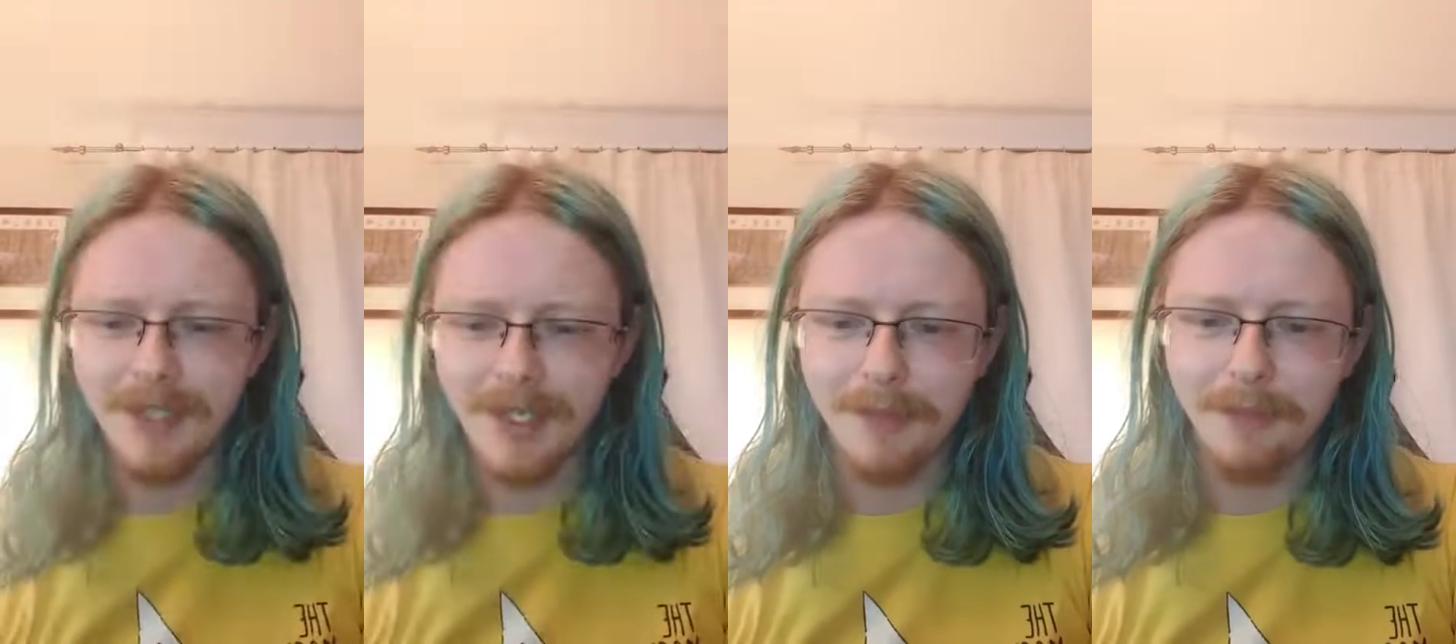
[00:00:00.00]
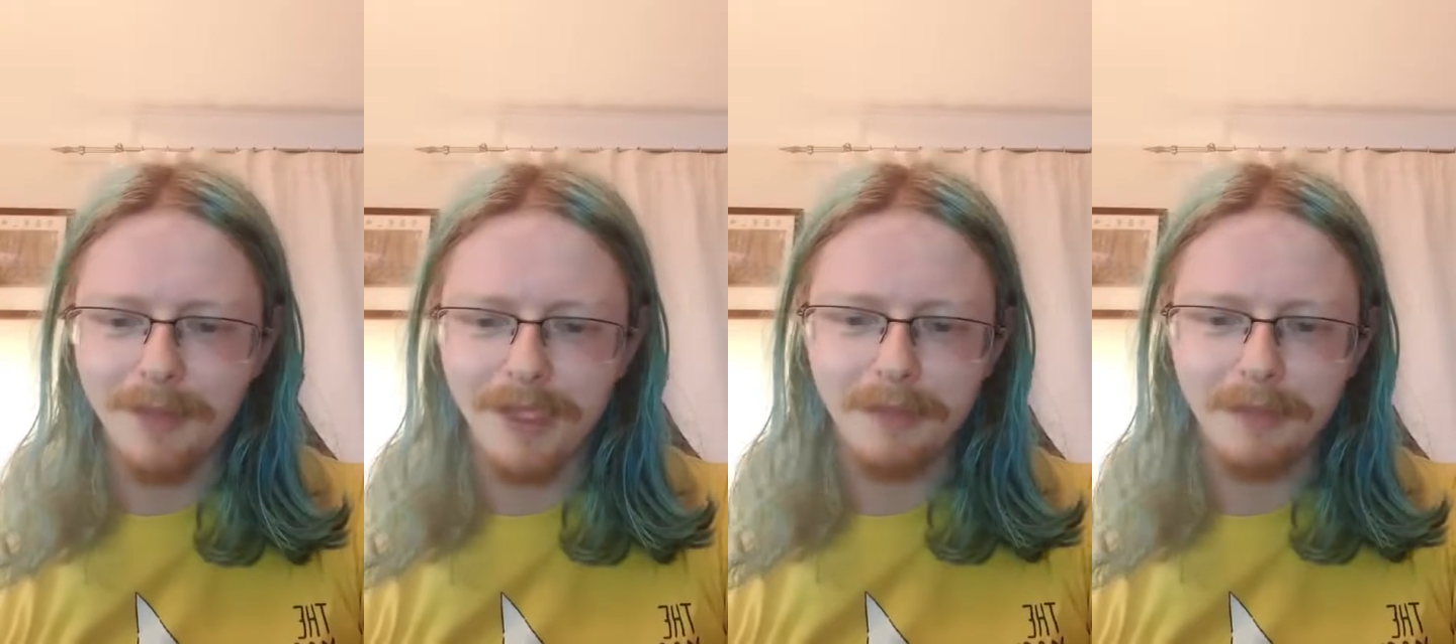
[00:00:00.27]

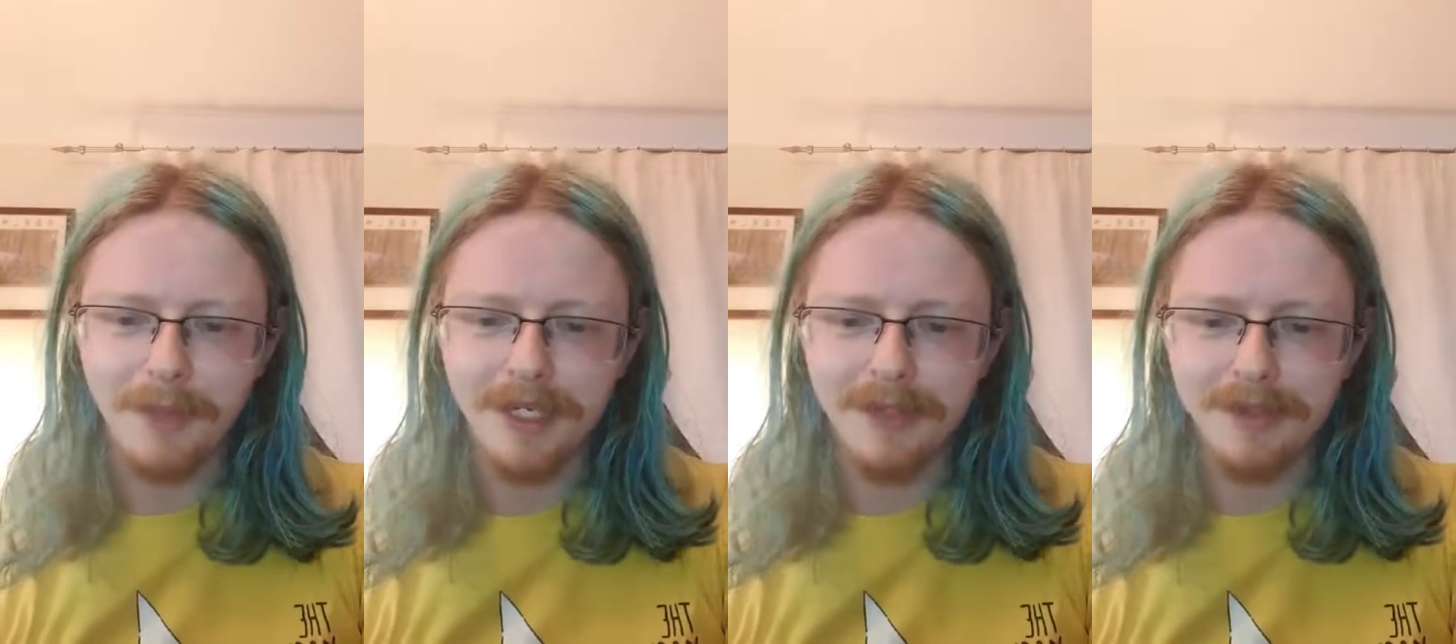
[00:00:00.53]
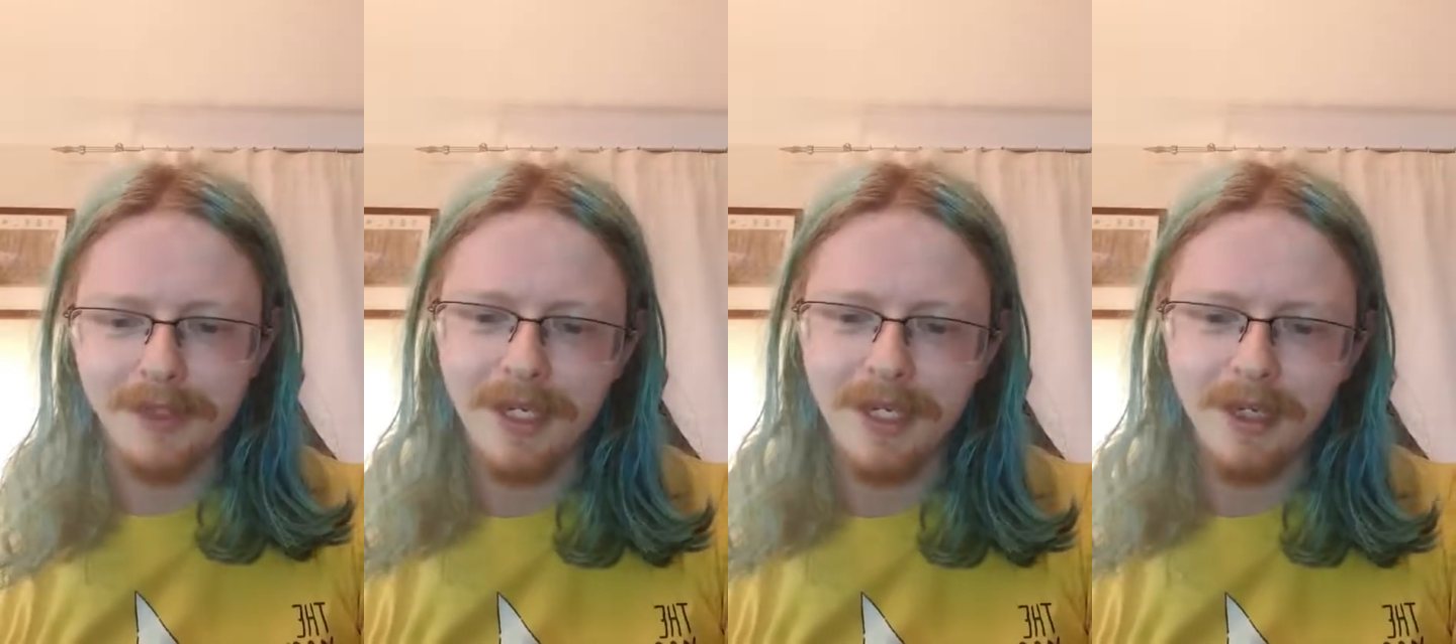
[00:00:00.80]
completely blanked
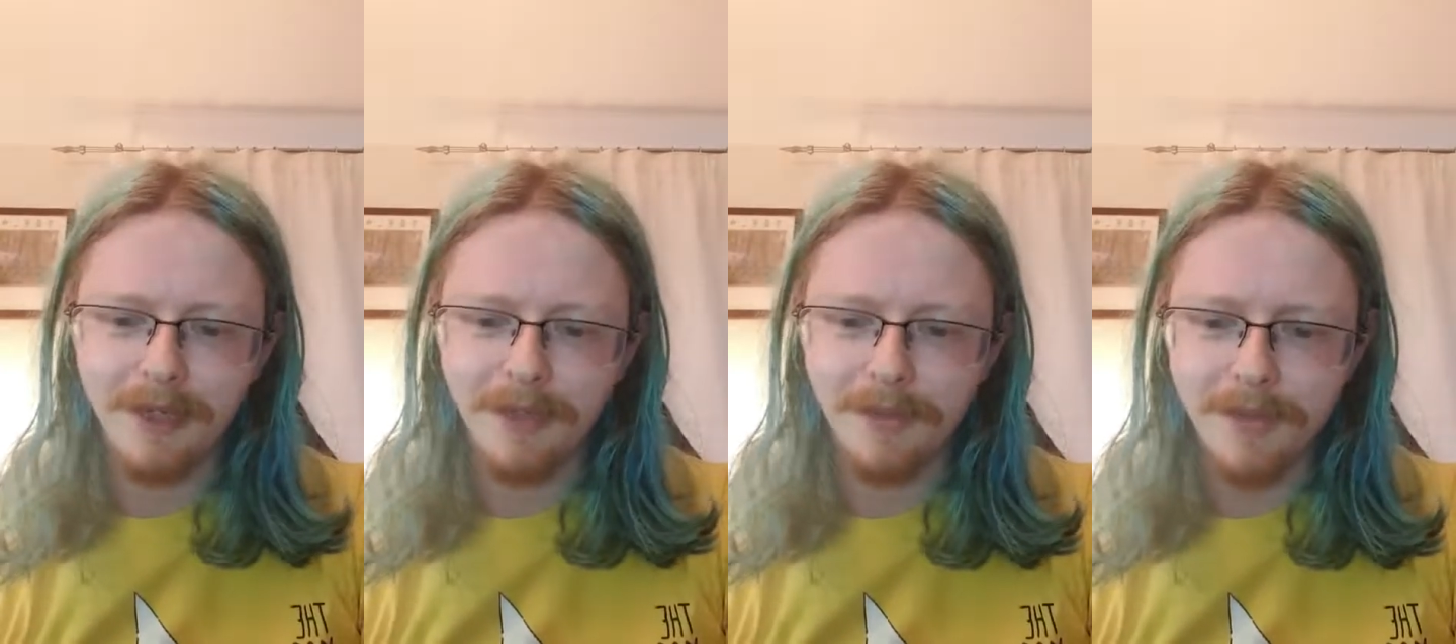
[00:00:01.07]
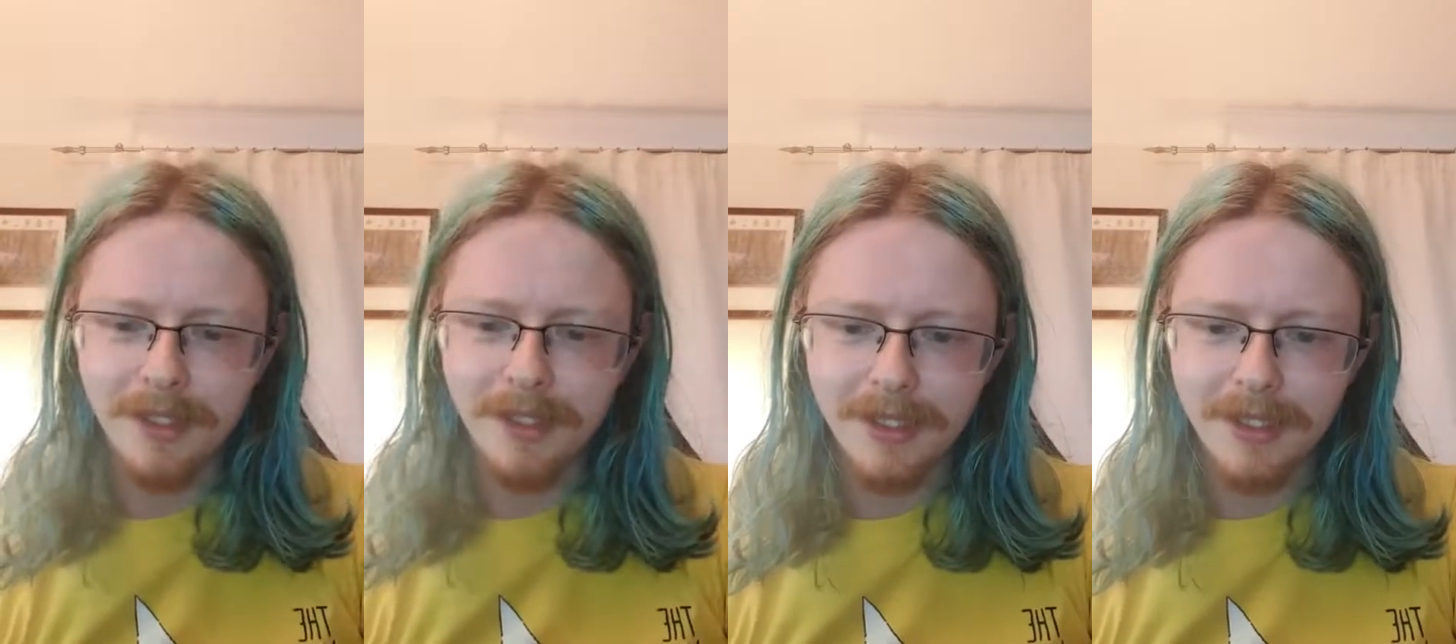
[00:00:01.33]
on that acronym.